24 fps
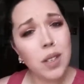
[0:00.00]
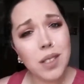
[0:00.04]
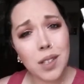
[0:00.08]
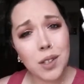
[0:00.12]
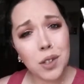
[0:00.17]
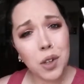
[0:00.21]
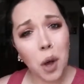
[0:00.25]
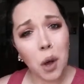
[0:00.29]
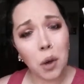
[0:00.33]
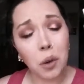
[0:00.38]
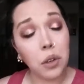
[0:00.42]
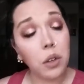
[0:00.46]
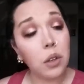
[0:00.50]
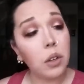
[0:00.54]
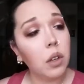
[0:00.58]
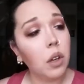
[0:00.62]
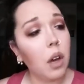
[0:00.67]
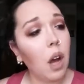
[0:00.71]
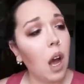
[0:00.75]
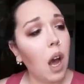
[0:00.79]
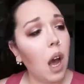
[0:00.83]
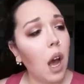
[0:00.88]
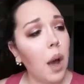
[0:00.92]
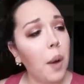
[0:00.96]
is this called?
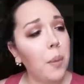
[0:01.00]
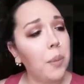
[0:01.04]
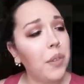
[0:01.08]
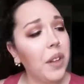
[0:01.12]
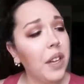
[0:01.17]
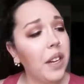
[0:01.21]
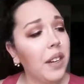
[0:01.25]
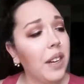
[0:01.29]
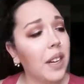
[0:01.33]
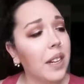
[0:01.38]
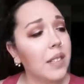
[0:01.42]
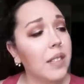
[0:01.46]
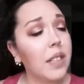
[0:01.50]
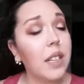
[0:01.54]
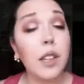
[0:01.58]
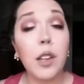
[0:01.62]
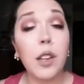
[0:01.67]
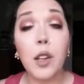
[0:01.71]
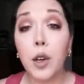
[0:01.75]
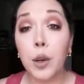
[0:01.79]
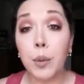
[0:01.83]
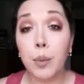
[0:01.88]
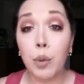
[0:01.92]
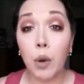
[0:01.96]
The NYX
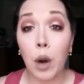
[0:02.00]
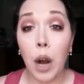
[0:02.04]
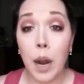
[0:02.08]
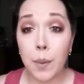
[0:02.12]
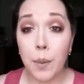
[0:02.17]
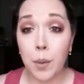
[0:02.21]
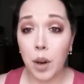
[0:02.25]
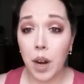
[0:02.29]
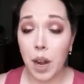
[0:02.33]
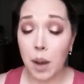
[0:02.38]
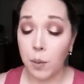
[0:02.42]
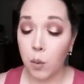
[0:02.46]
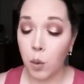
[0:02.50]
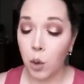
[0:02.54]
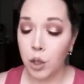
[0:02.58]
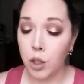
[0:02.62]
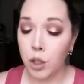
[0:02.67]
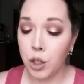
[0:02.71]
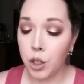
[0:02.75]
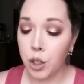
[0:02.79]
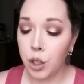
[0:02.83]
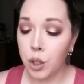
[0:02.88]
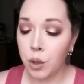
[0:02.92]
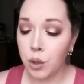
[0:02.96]
glitter primer I'm
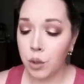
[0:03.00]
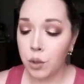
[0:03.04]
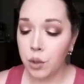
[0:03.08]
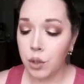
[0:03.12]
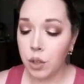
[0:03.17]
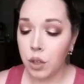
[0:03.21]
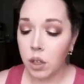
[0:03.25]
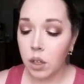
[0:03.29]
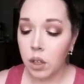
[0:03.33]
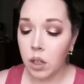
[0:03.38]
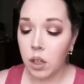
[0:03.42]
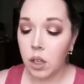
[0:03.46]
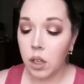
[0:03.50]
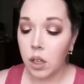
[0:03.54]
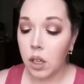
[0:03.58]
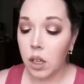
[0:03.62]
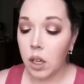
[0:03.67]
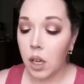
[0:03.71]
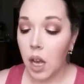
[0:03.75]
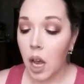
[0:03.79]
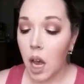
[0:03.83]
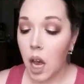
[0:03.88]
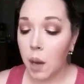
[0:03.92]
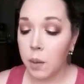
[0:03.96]
going to use.
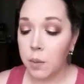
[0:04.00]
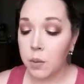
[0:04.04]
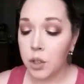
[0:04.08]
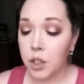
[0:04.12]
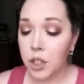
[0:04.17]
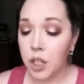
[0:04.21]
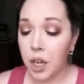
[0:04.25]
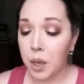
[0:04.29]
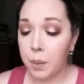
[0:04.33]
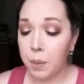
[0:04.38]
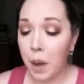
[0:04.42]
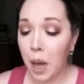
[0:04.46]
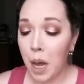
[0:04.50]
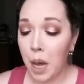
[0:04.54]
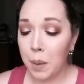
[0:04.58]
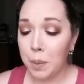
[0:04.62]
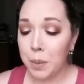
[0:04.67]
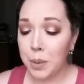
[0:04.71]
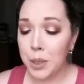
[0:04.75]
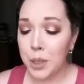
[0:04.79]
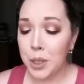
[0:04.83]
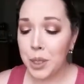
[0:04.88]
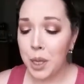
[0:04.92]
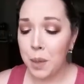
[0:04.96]
I'm just going to
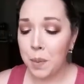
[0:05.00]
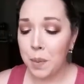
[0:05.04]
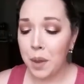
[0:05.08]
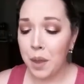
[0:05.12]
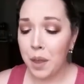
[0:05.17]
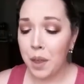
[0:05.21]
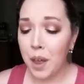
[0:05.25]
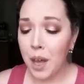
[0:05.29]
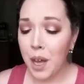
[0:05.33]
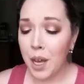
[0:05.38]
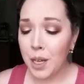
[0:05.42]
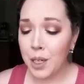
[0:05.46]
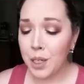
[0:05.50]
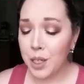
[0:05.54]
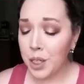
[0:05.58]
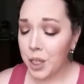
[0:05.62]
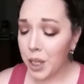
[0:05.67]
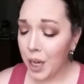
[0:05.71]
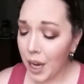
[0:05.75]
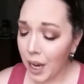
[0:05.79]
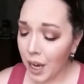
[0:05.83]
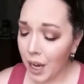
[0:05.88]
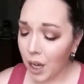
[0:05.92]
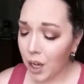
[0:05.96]
pop some of
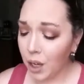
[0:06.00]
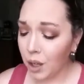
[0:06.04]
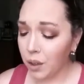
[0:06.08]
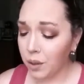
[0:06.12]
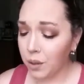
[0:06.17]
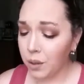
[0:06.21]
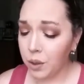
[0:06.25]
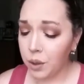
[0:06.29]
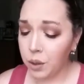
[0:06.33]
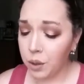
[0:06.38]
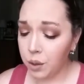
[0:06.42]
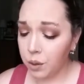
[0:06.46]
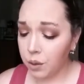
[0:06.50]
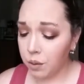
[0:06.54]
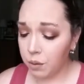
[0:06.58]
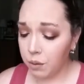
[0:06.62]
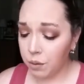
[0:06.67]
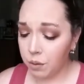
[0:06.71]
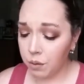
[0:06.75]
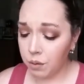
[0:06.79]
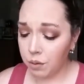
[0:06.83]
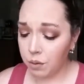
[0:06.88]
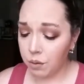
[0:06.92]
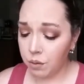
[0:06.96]
that out.
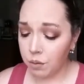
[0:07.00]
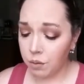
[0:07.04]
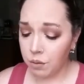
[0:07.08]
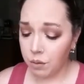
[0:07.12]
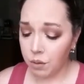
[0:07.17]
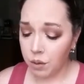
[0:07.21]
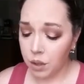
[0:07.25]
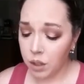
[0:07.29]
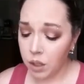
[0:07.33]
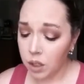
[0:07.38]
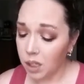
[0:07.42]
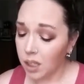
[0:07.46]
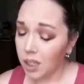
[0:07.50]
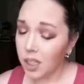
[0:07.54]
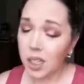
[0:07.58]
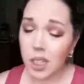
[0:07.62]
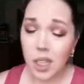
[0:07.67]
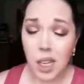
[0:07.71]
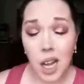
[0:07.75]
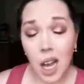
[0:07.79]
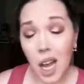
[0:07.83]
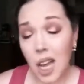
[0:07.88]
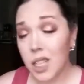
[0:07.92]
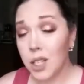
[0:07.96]

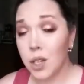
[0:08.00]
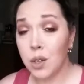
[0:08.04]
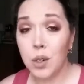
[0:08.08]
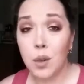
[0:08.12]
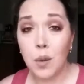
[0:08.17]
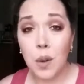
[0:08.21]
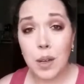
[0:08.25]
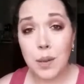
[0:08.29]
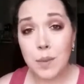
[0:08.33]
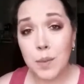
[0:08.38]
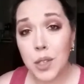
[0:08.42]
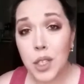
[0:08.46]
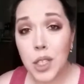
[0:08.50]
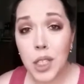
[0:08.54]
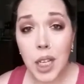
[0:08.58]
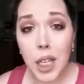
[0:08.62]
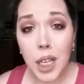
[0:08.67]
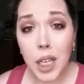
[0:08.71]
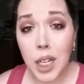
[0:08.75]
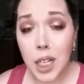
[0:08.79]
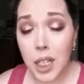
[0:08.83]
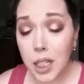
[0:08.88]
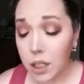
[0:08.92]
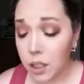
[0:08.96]
I don't know why I'm
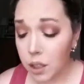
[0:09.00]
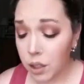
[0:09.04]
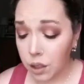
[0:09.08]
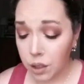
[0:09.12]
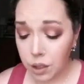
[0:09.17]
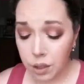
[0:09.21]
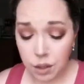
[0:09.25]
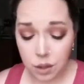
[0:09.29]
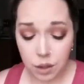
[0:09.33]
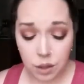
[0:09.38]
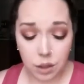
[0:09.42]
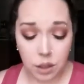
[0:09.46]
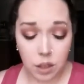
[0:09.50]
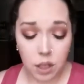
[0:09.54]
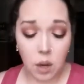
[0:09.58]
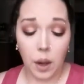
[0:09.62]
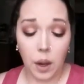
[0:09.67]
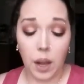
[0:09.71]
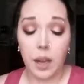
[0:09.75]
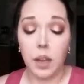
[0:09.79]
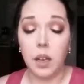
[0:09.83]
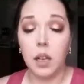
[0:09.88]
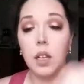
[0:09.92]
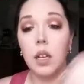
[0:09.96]
singing
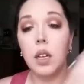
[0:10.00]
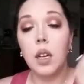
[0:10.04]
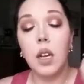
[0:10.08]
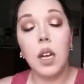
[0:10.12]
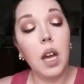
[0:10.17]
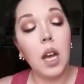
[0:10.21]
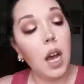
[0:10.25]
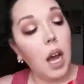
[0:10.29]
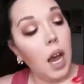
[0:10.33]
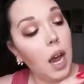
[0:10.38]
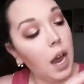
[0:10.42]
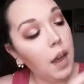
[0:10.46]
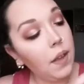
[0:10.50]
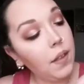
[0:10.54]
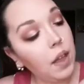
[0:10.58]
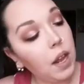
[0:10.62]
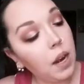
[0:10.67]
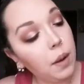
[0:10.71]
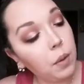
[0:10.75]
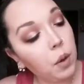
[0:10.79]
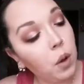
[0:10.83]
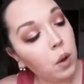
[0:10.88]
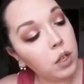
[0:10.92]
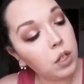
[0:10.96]
it. Okay. And
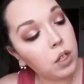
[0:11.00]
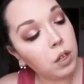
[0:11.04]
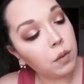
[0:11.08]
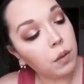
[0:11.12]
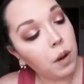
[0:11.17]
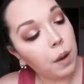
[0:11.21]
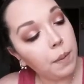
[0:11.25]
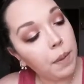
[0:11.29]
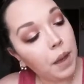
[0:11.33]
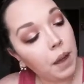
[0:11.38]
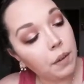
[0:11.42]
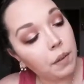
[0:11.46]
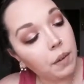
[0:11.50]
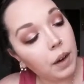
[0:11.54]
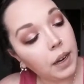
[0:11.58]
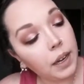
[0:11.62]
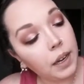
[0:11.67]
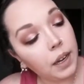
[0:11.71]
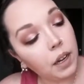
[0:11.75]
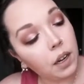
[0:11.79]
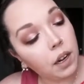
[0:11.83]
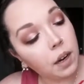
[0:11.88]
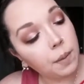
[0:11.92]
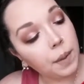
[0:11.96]
then I'm going to rub that
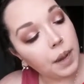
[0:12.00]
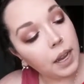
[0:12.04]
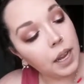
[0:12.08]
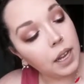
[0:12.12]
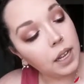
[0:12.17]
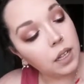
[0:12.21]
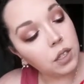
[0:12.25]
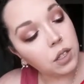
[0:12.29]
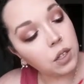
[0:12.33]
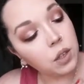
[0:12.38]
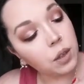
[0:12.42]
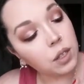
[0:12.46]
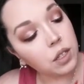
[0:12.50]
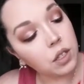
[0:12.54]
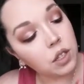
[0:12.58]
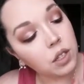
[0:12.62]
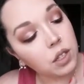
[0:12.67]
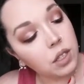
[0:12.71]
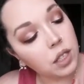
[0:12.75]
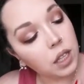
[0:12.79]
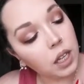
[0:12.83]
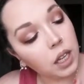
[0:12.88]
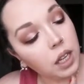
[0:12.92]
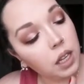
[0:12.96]
right here on my hand so you can
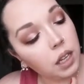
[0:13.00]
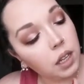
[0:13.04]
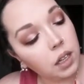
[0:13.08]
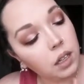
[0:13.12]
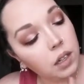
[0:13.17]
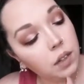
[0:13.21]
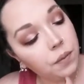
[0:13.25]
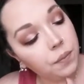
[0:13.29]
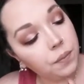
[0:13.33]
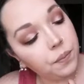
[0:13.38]
just see